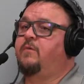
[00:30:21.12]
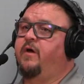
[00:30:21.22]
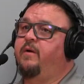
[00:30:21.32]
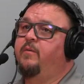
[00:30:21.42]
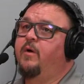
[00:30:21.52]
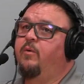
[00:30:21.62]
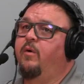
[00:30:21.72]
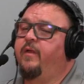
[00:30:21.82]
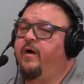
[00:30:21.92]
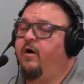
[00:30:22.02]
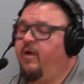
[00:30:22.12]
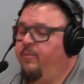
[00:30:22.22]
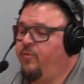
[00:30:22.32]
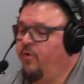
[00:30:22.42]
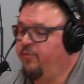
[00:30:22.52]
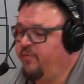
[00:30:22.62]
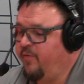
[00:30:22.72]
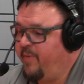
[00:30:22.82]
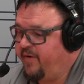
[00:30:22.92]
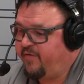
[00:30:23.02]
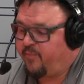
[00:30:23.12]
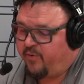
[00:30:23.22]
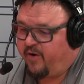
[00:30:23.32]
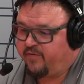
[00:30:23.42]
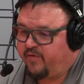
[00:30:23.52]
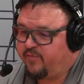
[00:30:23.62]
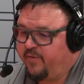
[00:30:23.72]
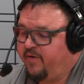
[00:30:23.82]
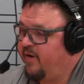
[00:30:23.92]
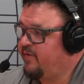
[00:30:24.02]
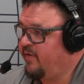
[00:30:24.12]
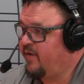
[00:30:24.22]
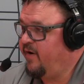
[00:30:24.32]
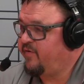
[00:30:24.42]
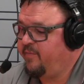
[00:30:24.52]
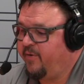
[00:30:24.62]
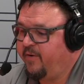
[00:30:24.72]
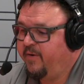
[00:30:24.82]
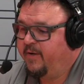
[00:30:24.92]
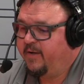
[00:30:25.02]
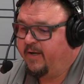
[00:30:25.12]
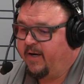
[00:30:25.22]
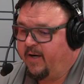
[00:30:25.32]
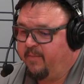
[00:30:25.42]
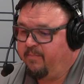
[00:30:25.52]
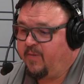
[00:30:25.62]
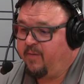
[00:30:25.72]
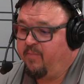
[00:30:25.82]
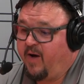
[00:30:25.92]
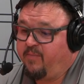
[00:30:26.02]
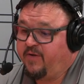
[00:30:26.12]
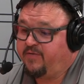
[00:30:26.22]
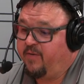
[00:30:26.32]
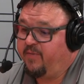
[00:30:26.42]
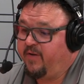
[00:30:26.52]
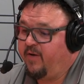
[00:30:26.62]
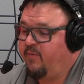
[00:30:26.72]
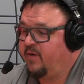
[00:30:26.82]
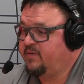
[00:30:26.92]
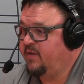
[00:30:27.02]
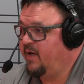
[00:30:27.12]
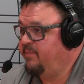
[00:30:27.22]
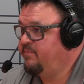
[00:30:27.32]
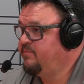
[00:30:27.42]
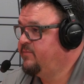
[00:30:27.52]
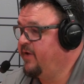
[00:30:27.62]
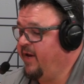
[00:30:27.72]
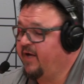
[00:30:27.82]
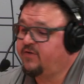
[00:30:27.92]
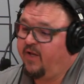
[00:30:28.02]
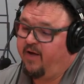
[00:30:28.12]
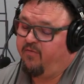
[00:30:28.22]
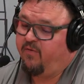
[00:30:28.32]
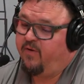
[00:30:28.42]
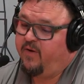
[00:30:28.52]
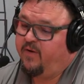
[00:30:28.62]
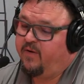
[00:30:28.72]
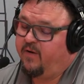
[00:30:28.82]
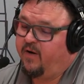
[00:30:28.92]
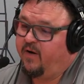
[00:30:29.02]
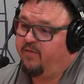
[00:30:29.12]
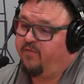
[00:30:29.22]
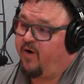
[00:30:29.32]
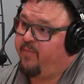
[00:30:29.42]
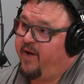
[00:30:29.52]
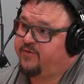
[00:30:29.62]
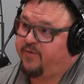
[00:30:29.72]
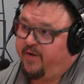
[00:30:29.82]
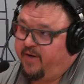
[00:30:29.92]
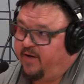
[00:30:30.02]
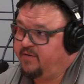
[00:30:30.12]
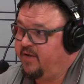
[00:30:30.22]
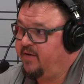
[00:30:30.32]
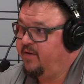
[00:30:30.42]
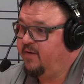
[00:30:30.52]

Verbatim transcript: Okay. Well, they all go through the basic process. We talk to the customer. Um, it might be somebody that wants to up the next level of our match grade die set.